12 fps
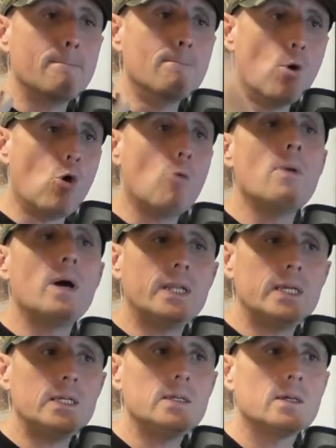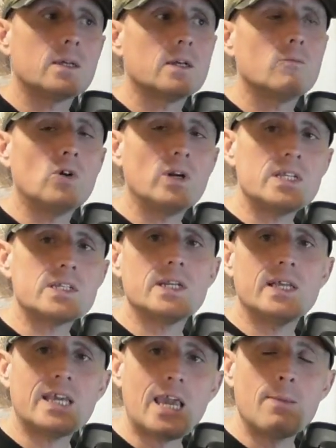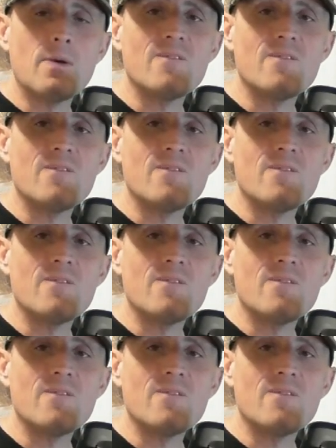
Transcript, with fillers: more money releasing a game